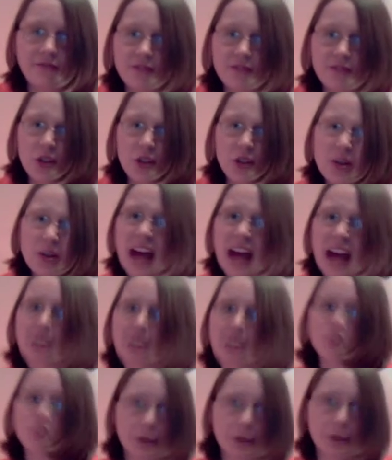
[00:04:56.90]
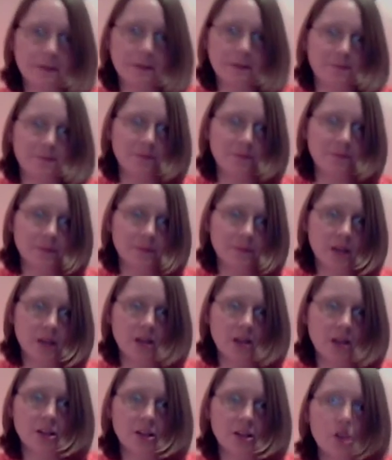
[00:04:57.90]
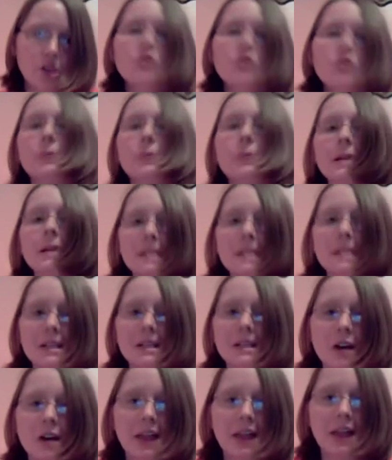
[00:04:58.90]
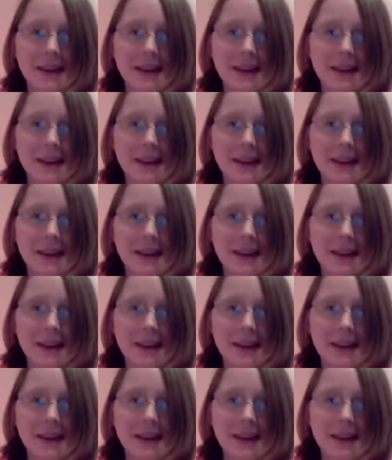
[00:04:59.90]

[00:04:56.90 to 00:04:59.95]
2.5, 3. The only reason it got